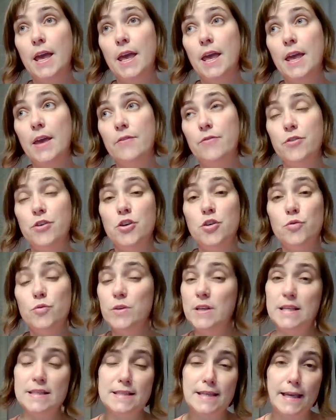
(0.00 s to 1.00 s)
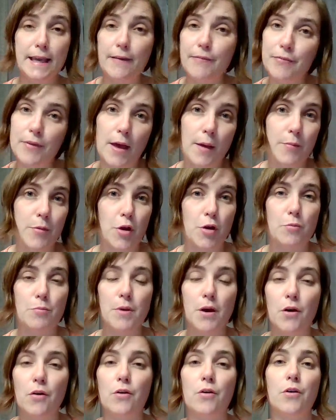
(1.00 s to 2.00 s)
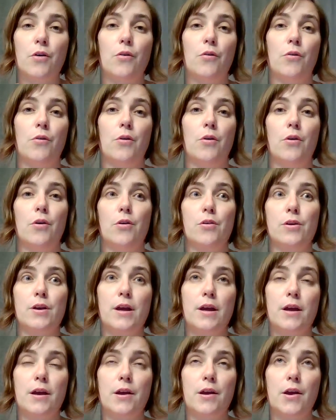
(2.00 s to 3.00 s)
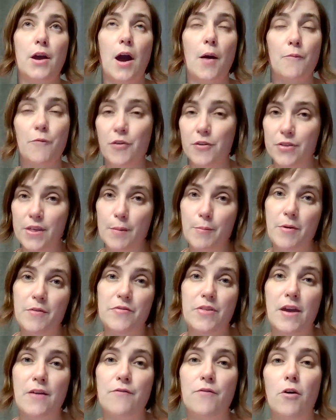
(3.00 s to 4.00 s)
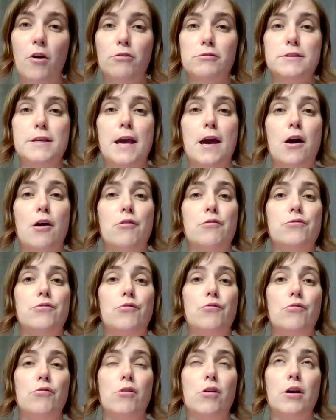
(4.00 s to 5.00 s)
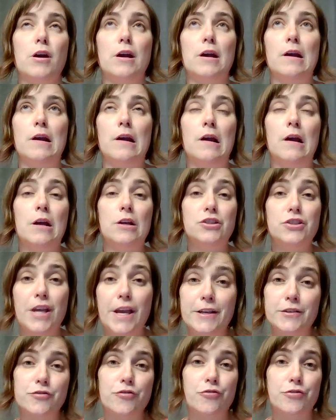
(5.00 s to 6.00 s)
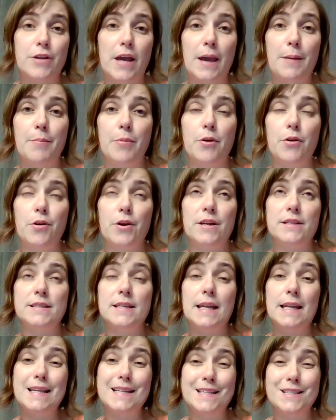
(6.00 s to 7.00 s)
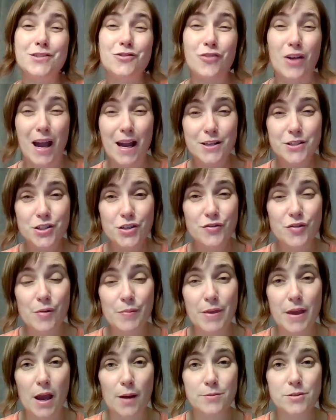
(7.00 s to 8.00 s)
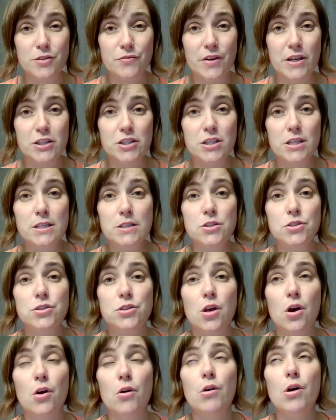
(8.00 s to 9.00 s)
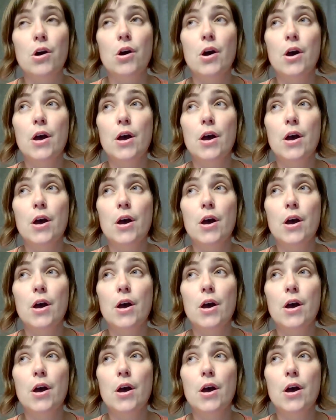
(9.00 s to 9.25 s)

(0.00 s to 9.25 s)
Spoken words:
if you need to get them their milk, or comfort them if they fall down, or change their diaper, it's going to distract you from the observation. So